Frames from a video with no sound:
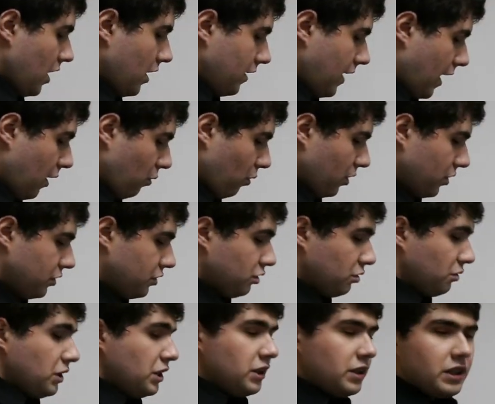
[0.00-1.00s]
Now,
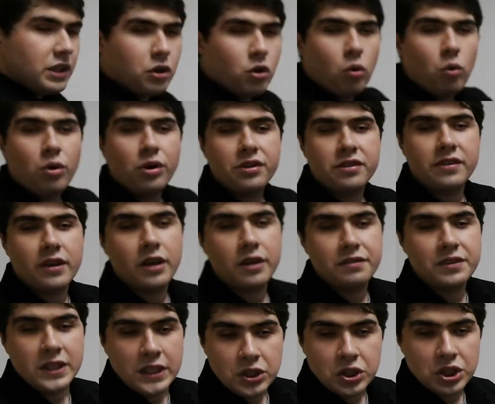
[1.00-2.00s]
during the course of
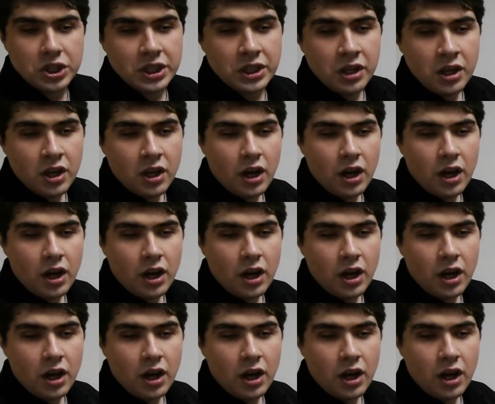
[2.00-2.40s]
teaching,